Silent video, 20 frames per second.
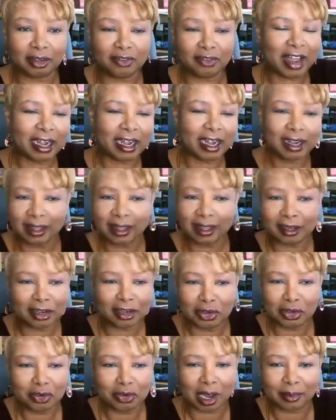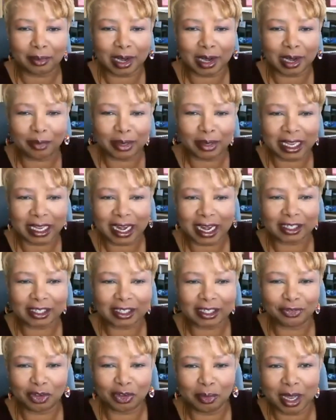You've got nothing to do coming up in the next
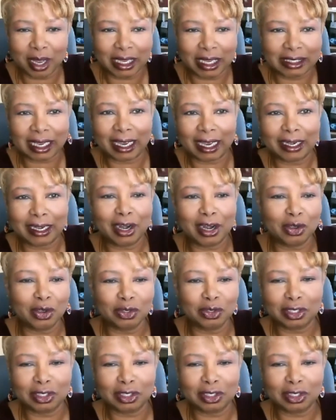few months, I know.